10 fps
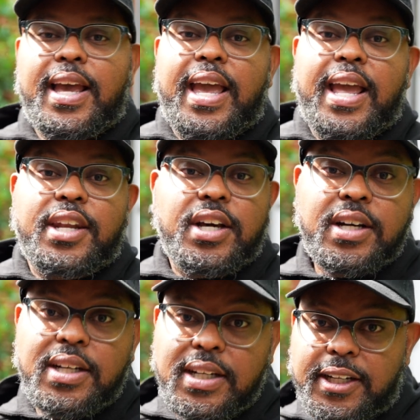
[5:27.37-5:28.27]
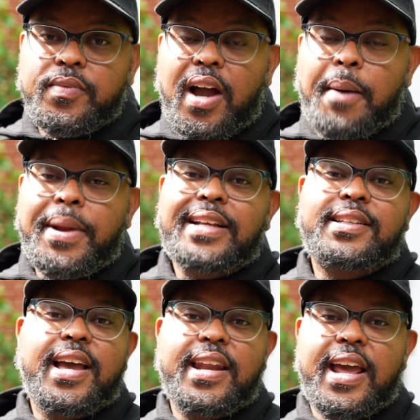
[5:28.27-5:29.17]
in the hood. I'm not
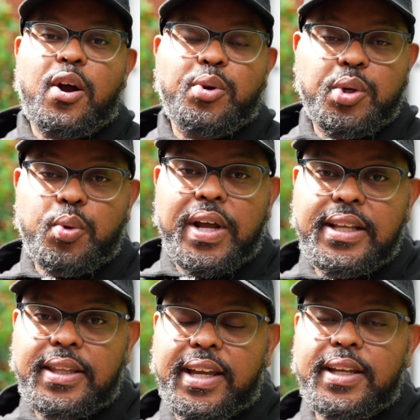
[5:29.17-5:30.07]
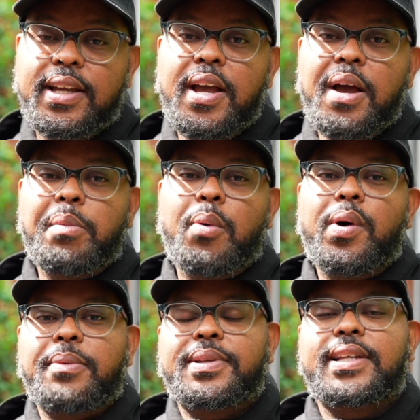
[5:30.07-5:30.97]
saying they don't do anything, but
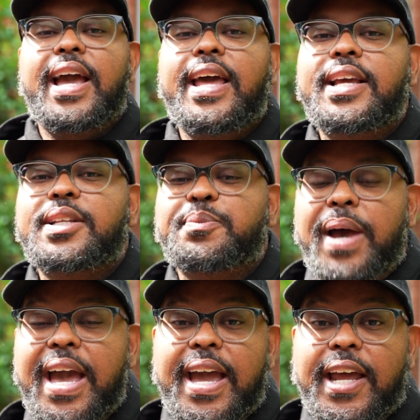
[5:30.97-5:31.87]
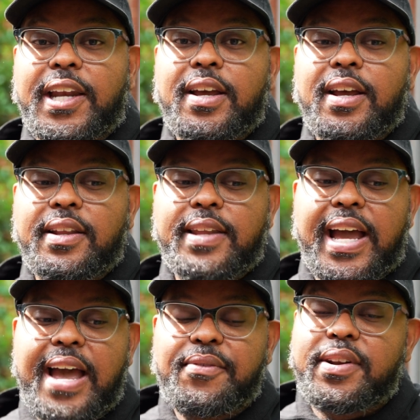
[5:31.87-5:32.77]
what I'm saying is, man,
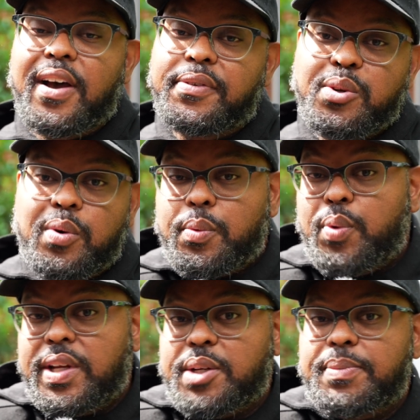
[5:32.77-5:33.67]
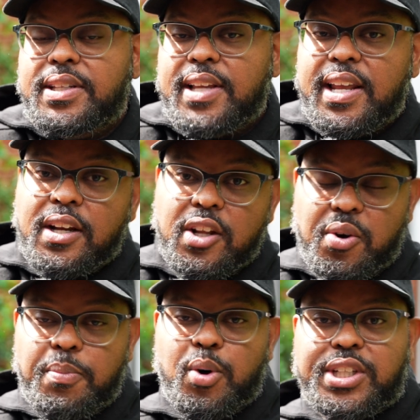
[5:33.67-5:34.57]
they have enough to where we should be seeing a
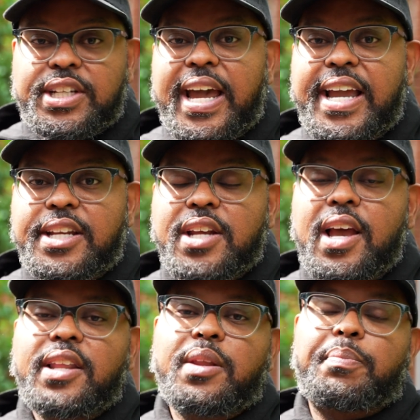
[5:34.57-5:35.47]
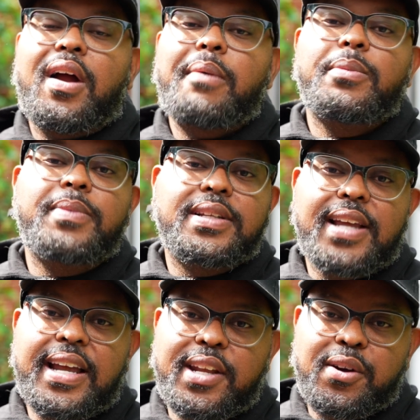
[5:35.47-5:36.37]
little more change. The problem is
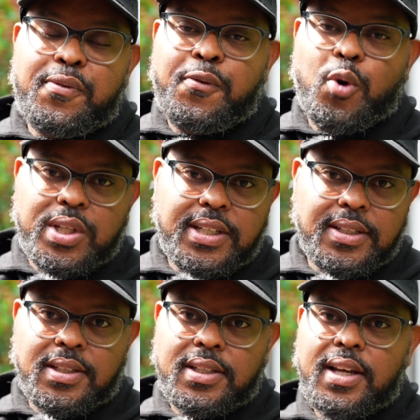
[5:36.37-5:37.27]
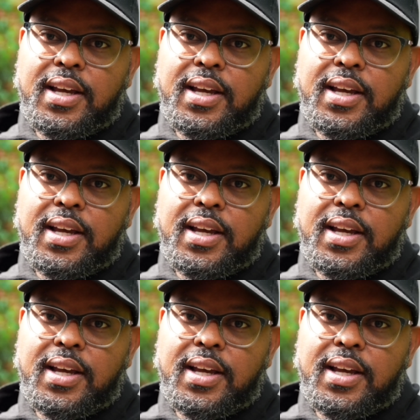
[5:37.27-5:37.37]
that there are forces